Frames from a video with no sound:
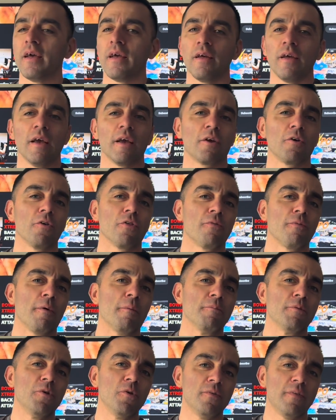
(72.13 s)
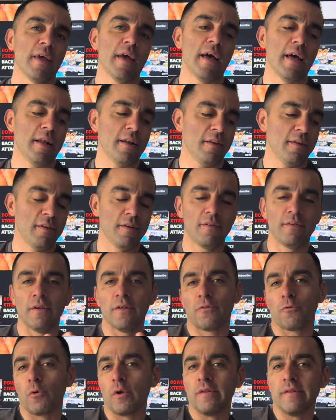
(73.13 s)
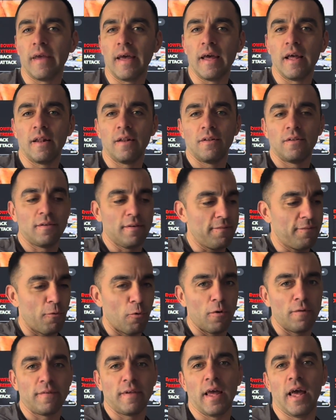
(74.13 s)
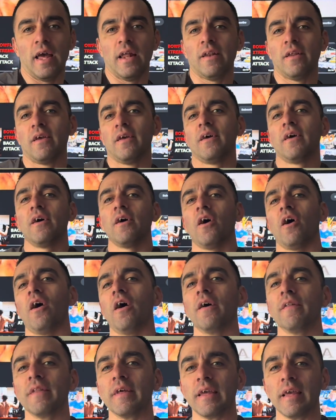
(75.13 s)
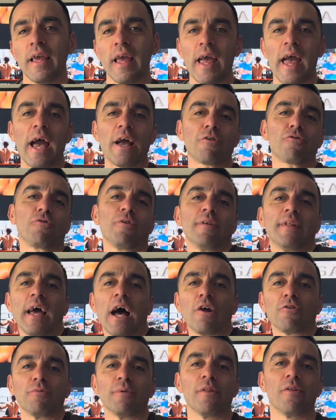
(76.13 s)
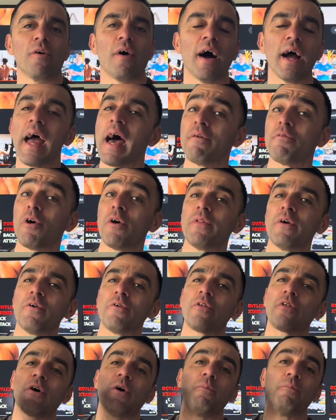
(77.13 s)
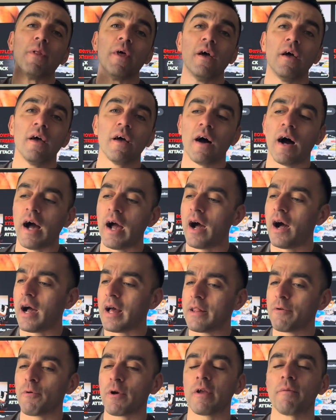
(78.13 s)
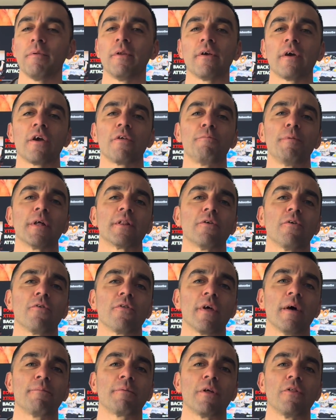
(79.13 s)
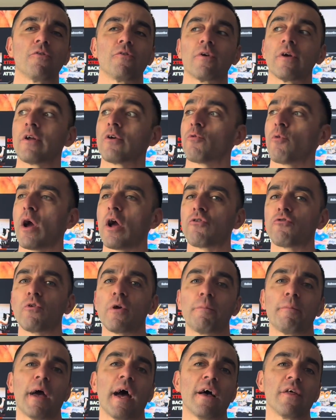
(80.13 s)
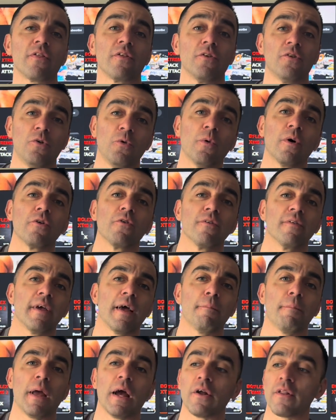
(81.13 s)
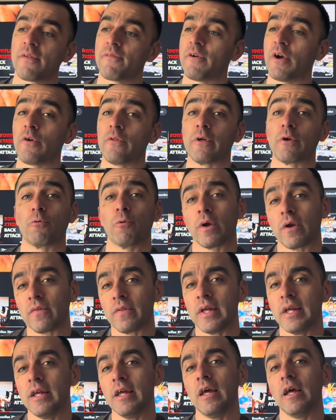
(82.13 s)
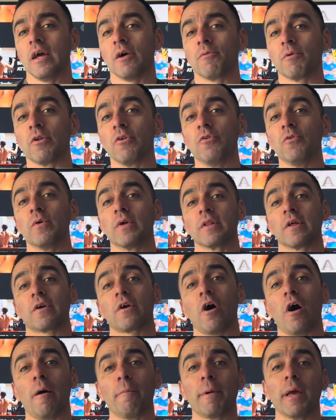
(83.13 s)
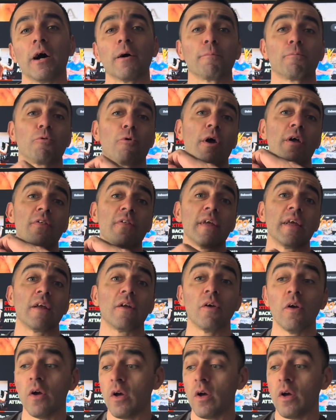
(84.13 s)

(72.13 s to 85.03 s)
it goes from 210 to 310 to 410 on the extra attachments. So I have all those. So I highly recommend you guys pick those up because you're going to graduate past the 210 pounds fairly quickly when you're doing the compound pressing